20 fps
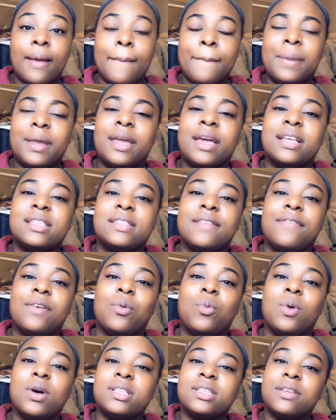Because if
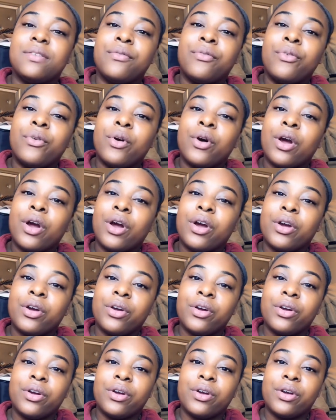it wasn't for her,
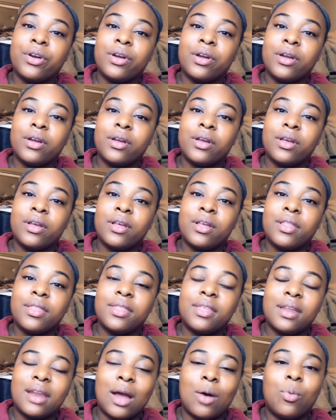
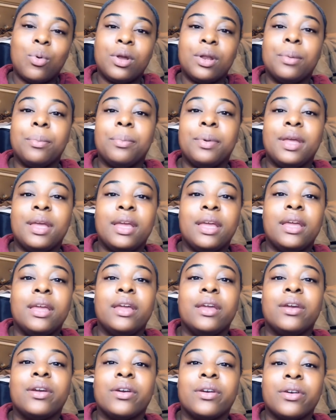then I wouldn't be
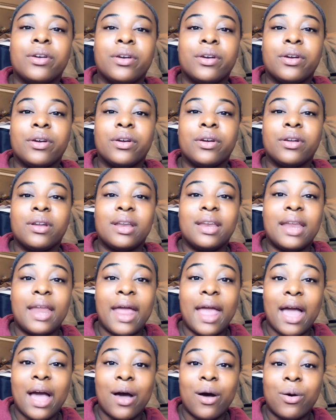here
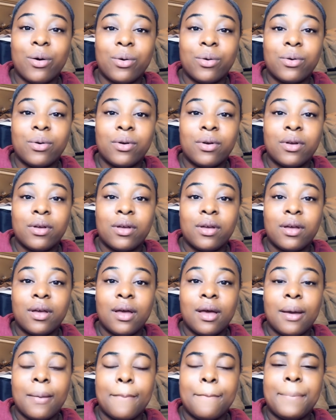now.
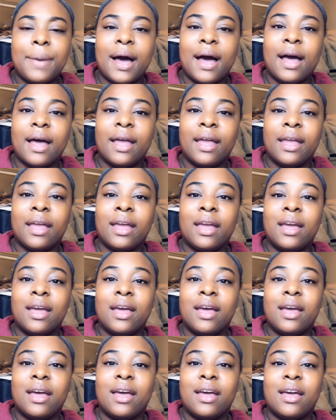By
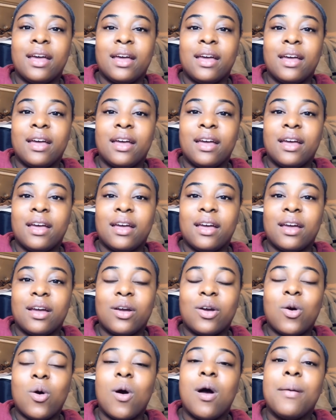
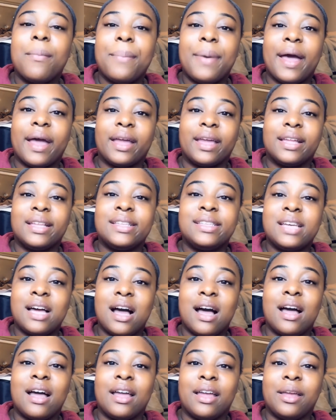going back in
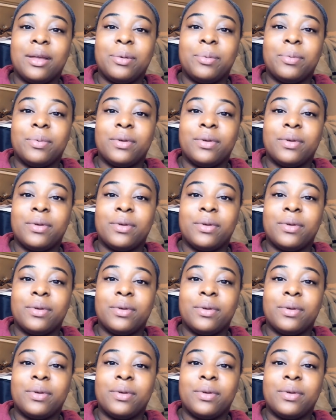time